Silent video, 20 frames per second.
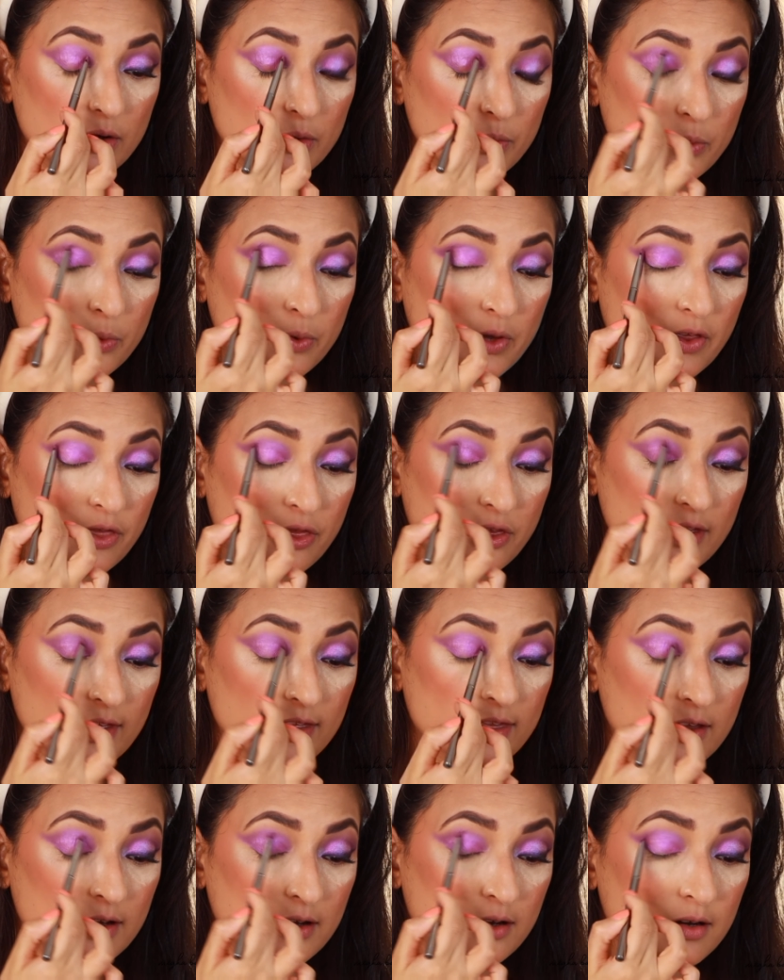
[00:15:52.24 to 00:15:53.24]
with
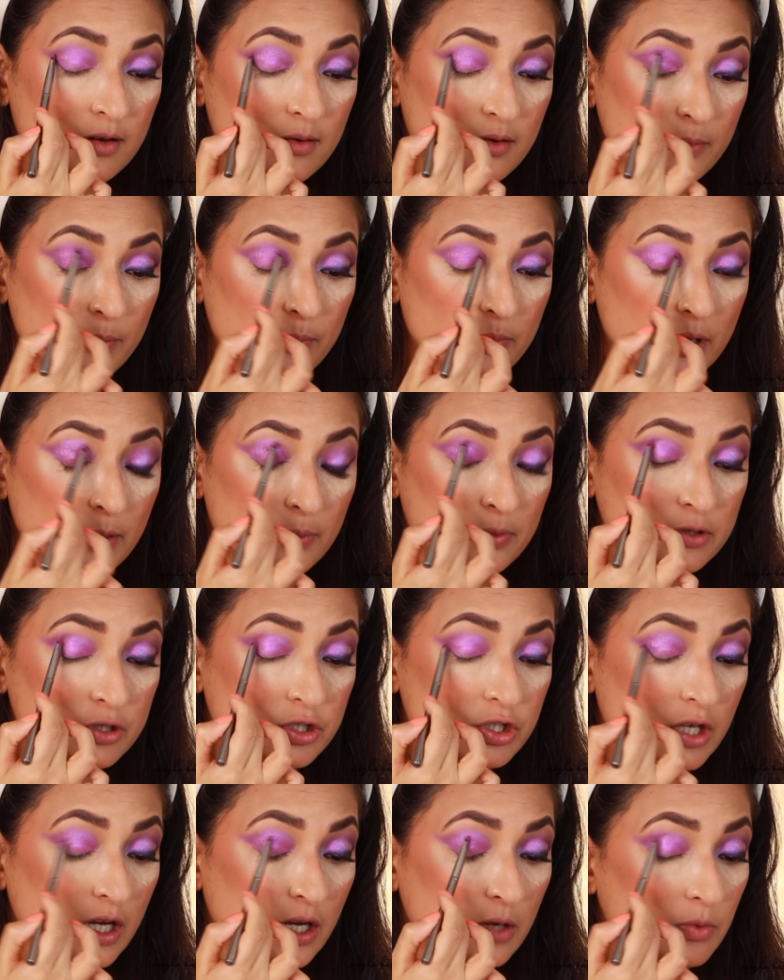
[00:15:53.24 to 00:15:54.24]
the purple
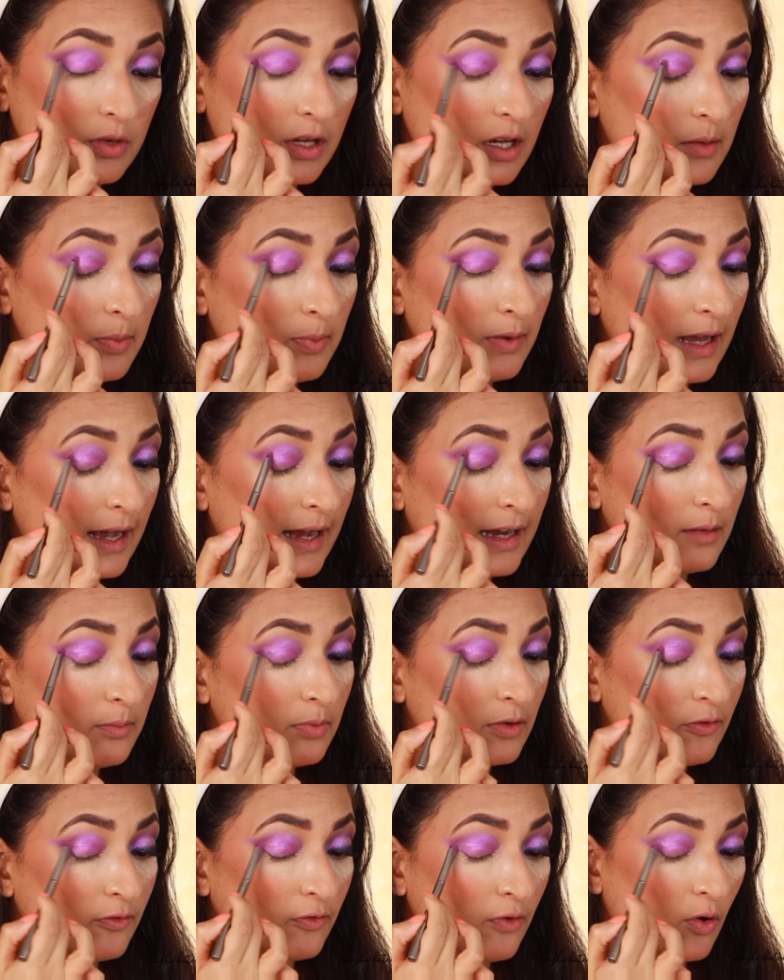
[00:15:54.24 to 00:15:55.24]
shade we applied
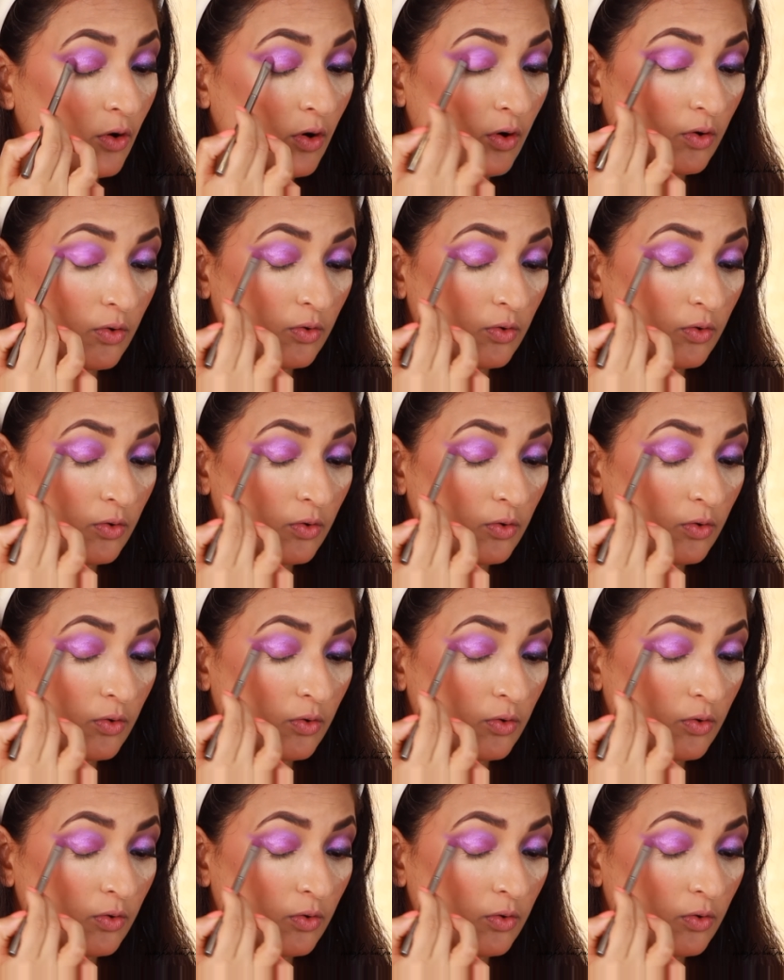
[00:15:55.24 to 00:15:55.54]
before,